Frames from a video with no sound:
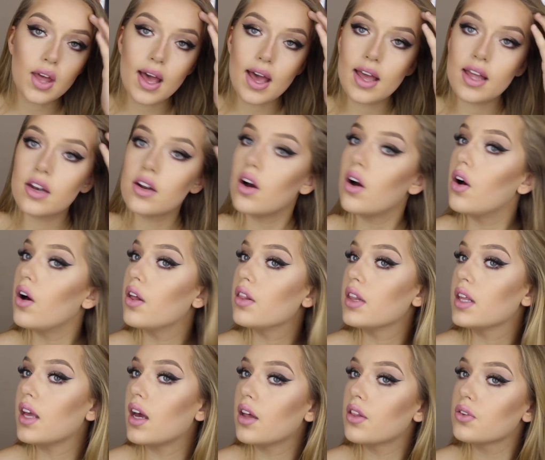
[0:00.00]
Then on
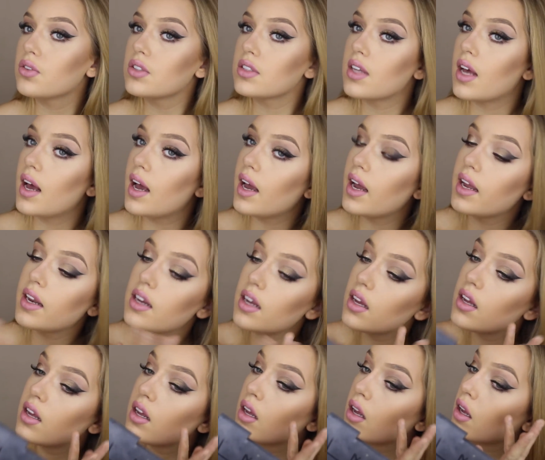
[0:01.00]
the other side,
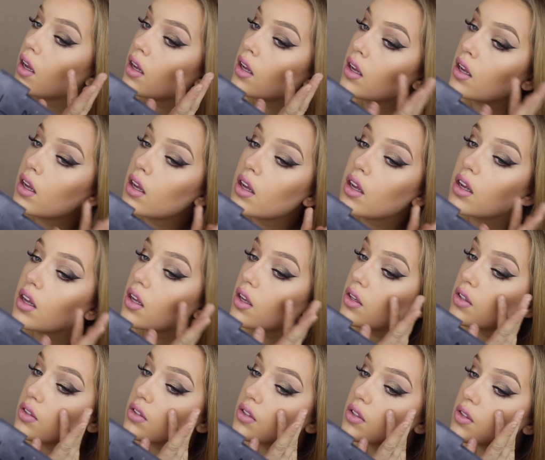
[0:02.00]

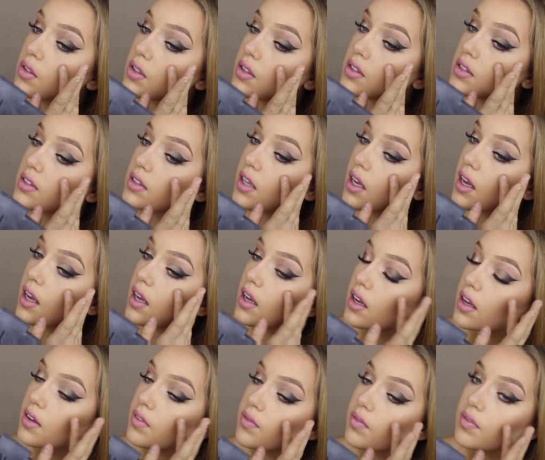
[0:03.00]
just do the
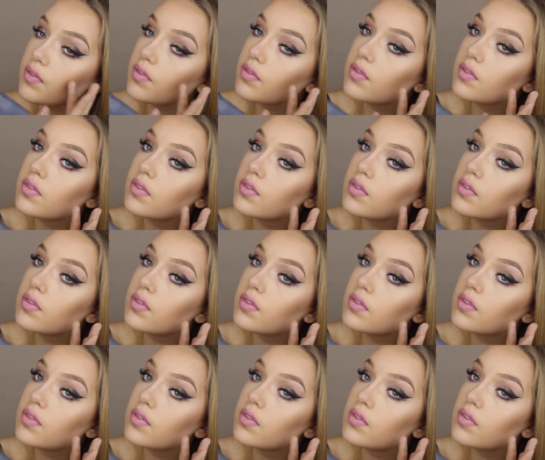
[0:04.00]
same.